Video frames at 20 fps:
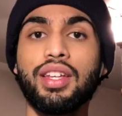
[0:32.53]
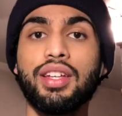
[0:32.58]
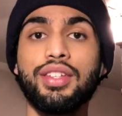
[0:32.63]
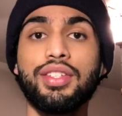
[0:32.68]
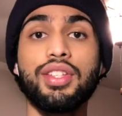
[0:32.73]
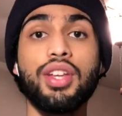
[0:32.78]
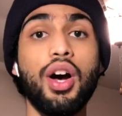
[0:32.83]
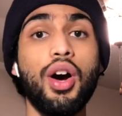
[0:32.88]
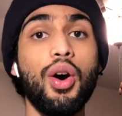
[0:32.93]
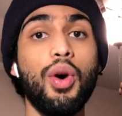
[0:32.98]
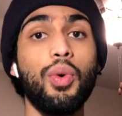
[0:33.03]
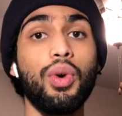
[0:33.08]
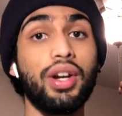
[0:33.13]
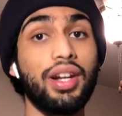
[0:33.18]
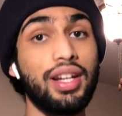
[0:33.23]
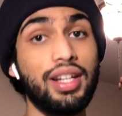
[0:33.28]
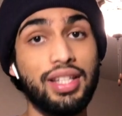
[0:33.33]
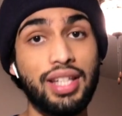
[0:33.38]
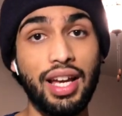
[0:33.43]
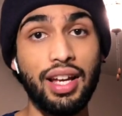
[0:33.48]
So we're
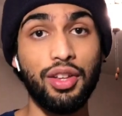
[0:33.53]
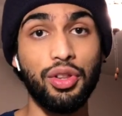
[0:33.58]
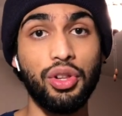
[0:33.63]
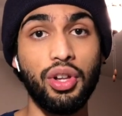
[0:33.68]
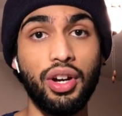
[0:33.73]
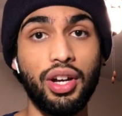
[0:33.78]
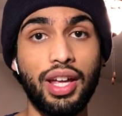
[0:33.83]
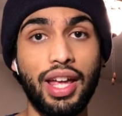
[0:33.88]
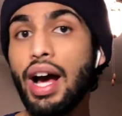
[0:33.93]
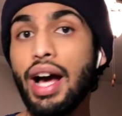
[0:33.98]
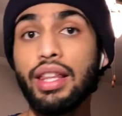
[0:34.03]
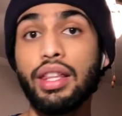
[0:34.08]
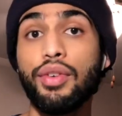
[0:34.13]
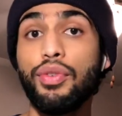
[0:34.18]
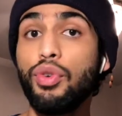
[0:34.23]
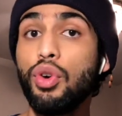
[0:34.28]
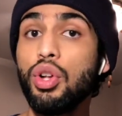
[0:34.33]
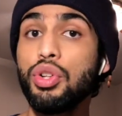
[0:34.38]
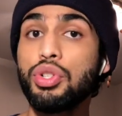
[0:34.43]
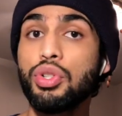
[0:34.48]
going to take a look at the
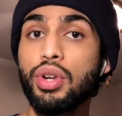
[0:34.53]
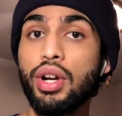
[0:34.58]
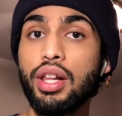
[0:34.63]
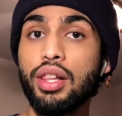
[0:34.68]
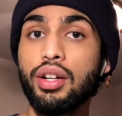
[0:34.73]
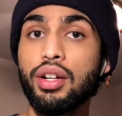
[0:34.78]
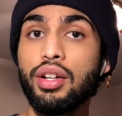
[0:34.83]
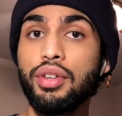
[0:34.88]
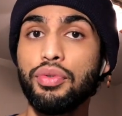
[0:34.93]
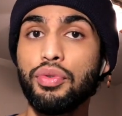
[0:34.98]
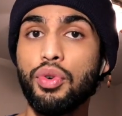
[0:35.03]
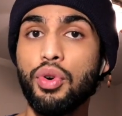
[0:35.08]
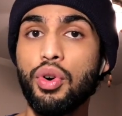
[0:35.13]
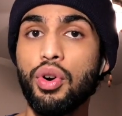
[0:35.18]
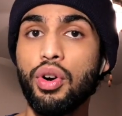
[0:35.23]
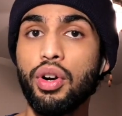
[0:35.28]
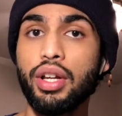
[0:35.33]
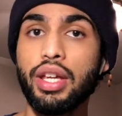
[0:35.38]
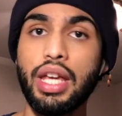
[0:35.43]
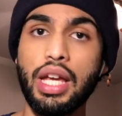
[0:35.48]
full trailer
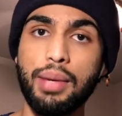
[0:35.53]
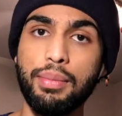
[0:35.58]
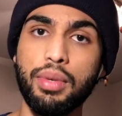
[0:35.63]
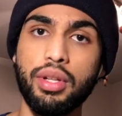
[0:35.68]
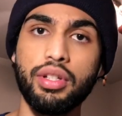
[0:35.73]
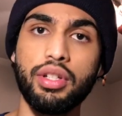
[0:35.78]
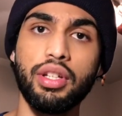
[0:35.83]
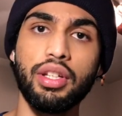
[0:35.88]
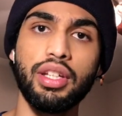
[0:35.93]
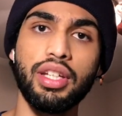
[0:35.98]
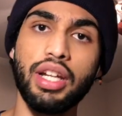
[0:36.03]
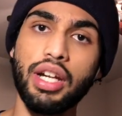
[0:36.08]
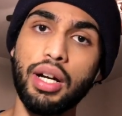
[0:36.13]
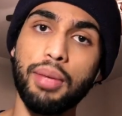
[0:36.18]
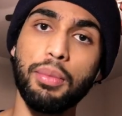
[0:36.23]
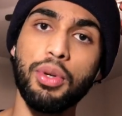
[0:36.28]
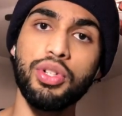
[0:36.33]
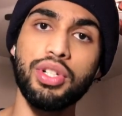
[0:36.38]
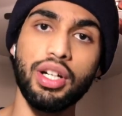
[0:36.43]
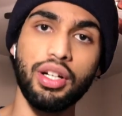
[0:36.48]
for
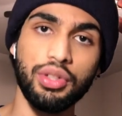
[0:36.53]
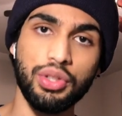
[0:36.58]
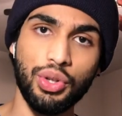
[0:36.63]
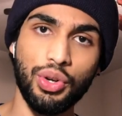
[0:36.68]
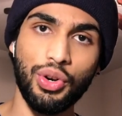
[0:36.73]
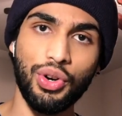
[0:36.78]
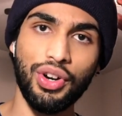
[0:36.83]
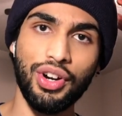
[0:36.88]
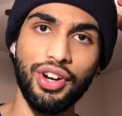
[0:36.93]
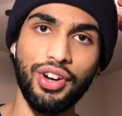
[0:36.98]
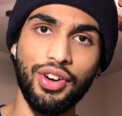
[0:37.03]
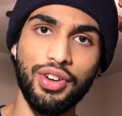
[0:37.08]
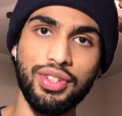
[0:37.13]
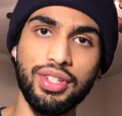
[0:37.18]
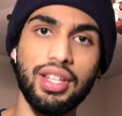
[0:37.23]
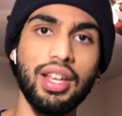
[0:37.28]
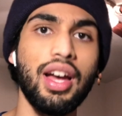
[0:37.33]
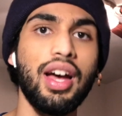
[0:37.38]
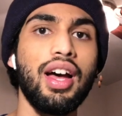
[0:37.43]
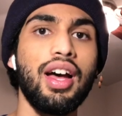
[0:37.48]
Guillermo del
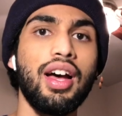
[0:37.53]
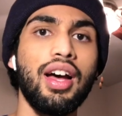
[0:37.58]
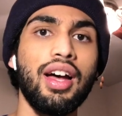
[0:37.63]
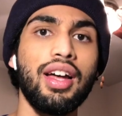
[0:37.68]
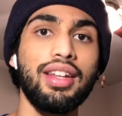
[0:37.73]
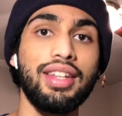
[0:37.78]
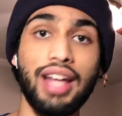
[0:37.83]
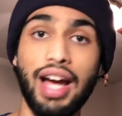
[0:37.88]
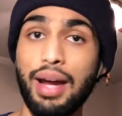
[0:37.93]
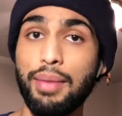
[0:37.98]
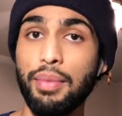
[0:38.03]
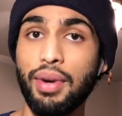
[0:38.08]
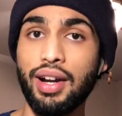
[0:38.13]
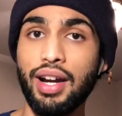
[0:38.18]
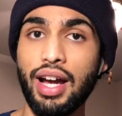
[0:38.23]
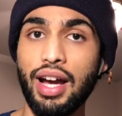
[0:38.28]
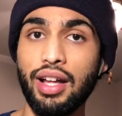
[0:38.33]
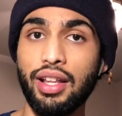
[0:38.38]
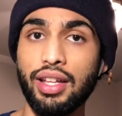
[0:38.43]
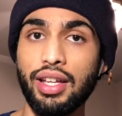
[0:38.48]
Toro's Nightmare
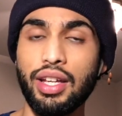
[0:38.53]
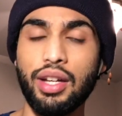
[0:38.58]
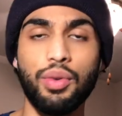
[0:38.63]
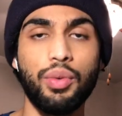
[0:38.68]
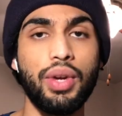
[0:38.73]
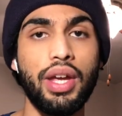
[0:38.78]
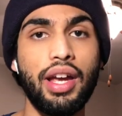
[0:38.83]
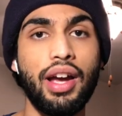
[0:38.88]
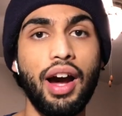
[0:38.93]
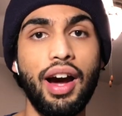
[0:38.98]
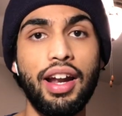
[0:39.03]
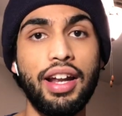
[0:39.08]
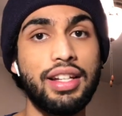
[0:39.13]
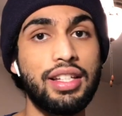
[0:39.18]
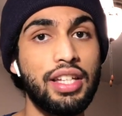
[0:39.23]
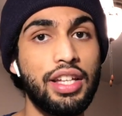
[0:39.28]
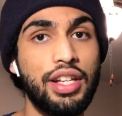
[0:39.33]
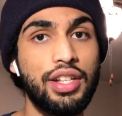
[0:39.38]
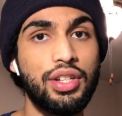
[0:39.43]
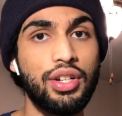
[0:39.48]
Alley. We got a
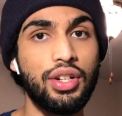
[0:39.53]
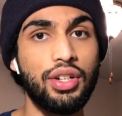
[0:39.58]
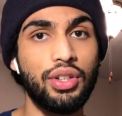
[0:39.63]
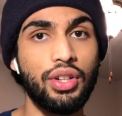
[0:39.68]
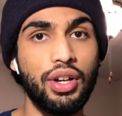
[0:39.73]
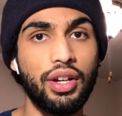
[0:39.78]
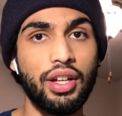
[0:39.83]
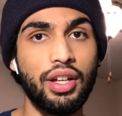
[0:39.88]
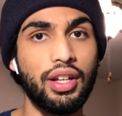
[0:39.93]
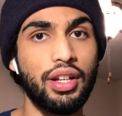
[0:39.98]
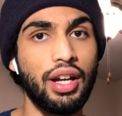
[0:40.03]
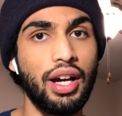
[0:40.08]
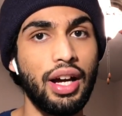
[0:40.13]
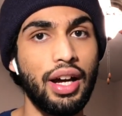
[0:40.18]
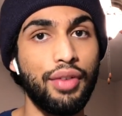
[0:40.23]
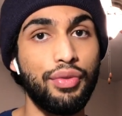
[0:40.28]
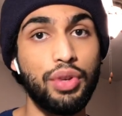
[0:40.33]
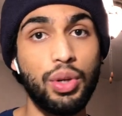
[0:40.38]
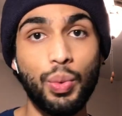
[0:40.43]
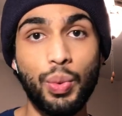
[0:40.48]
teaser look
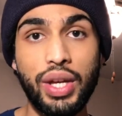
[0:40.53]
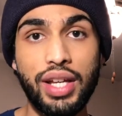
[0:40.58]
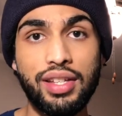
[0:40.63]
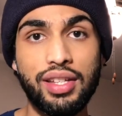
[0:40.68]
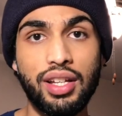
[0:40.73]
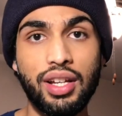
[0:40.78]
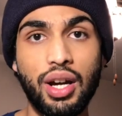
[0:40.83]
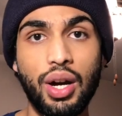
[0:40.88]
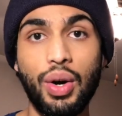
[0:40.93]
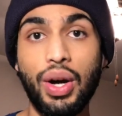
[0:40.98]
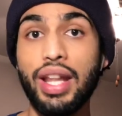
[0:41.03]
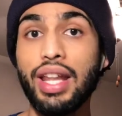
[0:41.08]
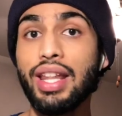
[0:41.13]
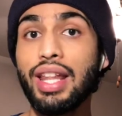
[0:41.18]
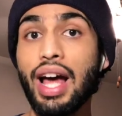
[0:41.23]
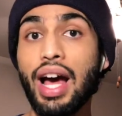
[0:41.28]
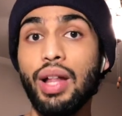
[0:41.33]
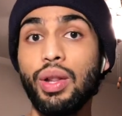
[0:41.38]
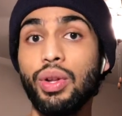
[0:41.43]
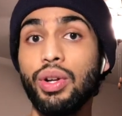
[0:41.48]
a few weeks ago and
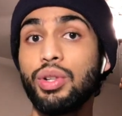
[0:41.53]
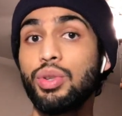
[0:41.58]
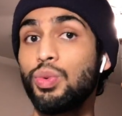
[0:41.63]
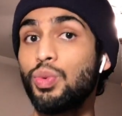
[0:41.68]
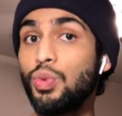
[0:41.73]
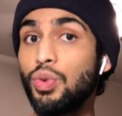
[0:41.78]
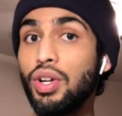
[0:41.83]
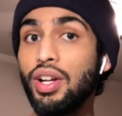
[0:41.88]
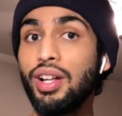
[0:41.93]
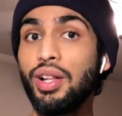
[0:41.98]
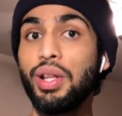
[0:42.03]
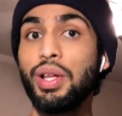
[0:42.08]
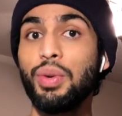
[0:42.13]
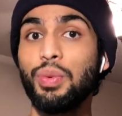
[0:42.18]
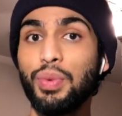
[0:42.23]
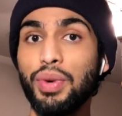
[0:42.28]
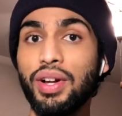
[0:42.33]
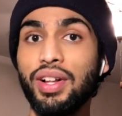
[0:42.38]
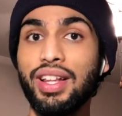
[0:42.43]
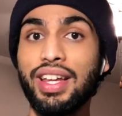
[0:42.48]
that looked really,
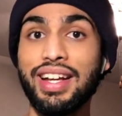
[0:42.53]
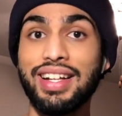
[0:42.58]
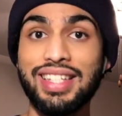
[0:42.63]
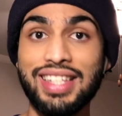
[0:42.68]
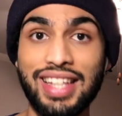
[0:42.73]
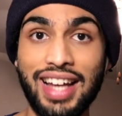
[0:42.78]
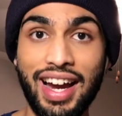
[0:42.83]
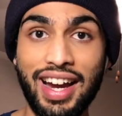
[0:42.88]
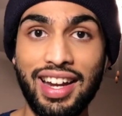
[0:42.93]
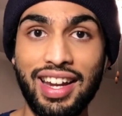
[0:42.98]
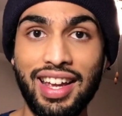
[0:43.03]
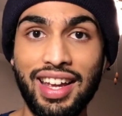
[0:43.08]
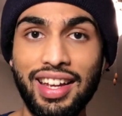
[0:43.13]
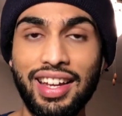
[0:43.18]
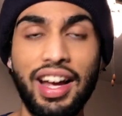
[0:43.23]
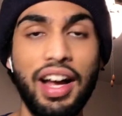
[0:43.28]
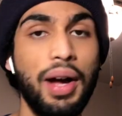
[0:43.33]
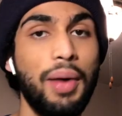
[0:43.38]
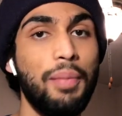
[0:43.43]
really exciting.